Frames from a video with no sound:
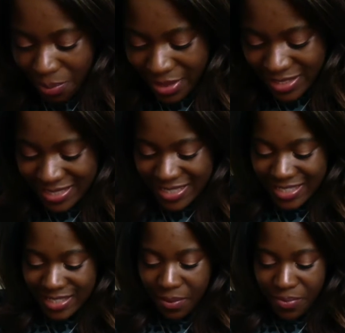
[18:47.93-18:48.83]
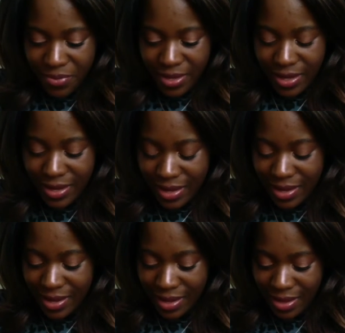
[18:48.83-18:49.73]
This is something,
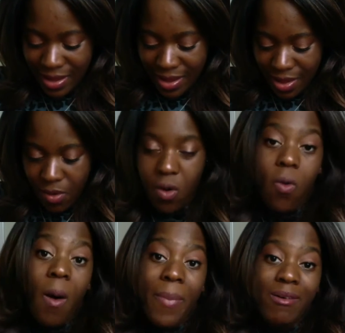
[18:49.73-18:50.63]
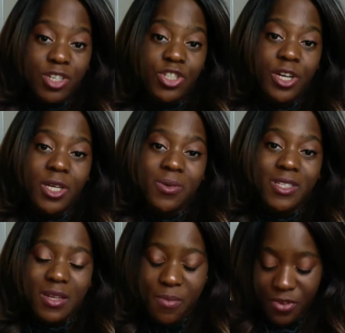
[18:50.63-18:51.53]
or what I'm about to show you
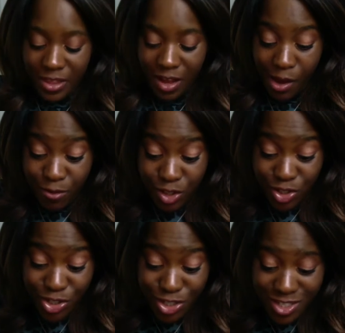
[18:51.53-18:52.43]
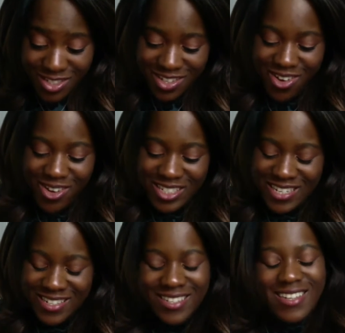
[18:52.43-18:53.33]
is something that I've just
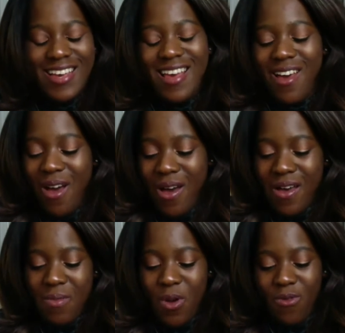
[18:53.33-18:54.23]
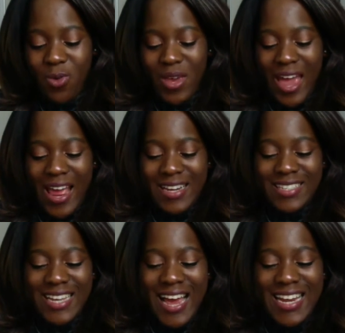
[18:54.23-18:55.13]
gotten over the
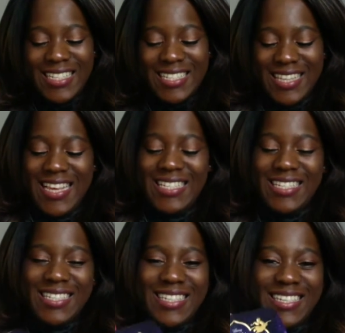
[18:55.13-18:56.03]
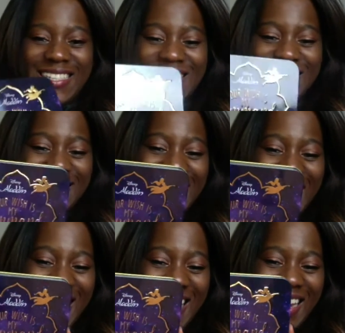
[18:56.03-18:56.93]
weekend, and it's this.
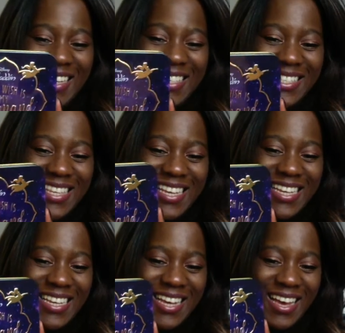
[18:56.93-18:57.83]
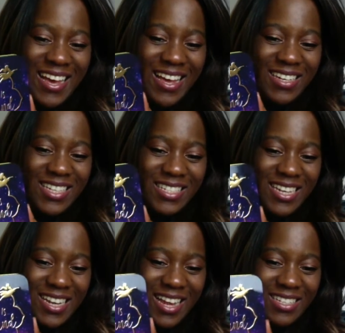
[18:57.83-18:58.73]
And this is the
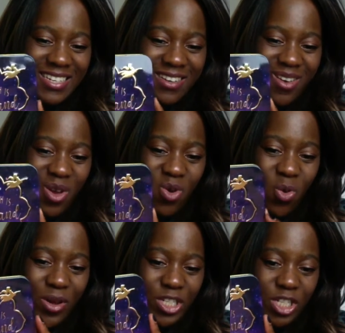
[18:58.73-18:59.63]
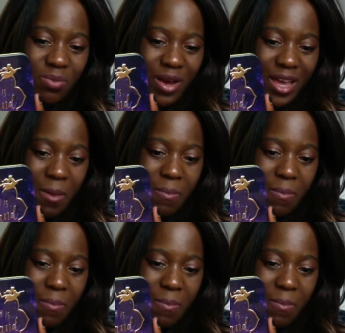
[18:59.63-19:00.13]
Disney Aladdin Your Wish Is My